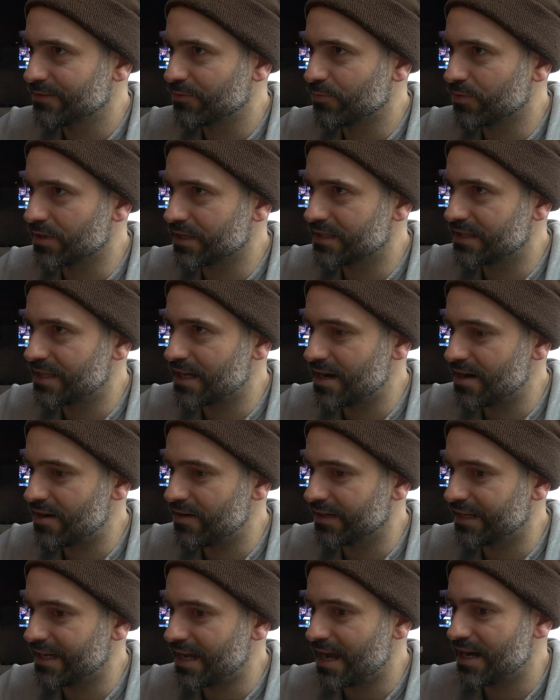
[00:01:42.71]
Worked there
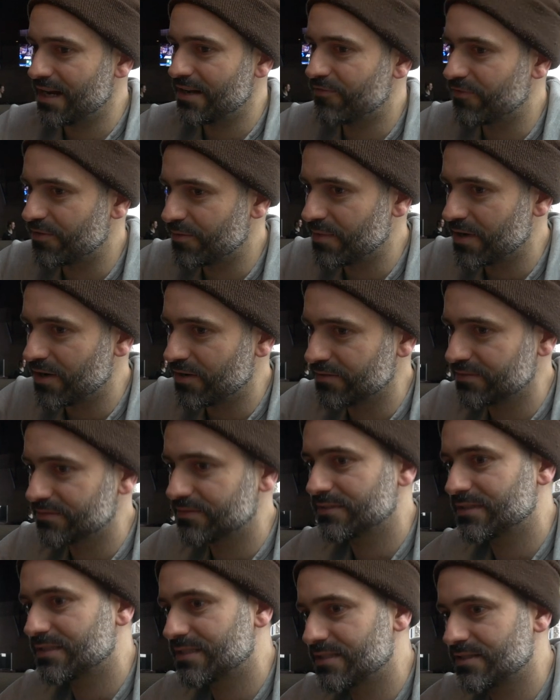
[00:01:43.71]
in Canada for about
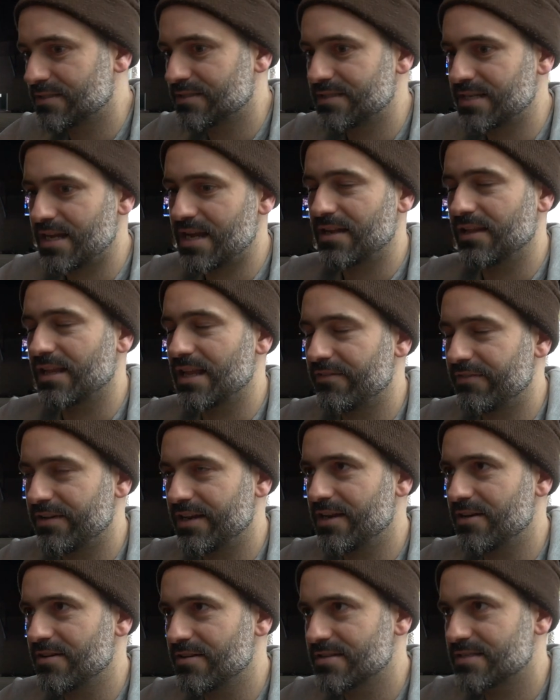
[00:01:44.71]
10,
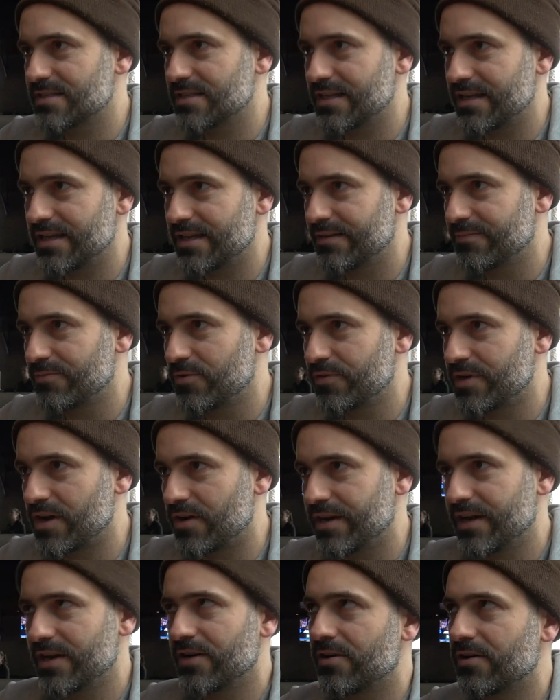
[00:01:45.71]
11 years, and then moved
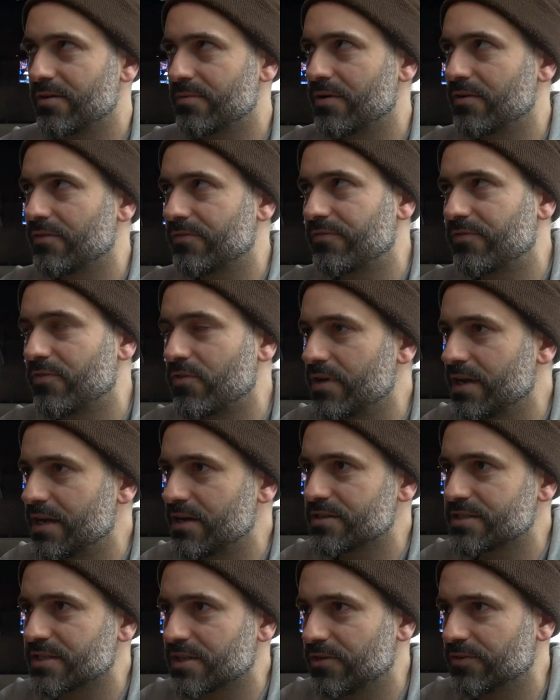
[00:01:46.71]
out here about four
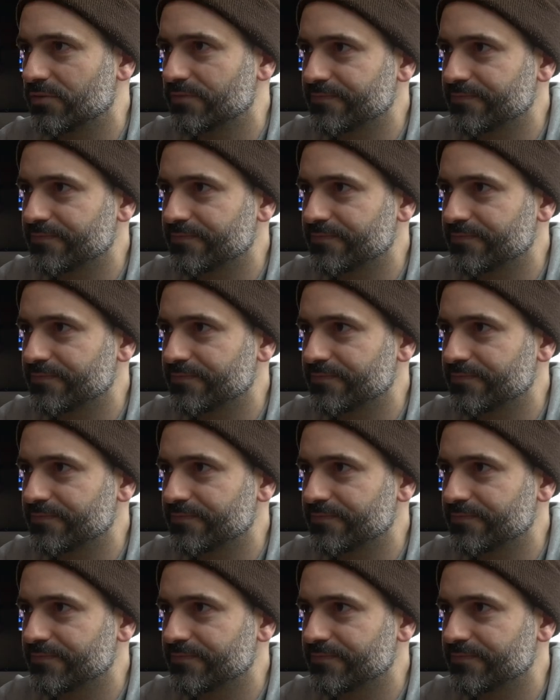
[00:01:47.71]
years ago.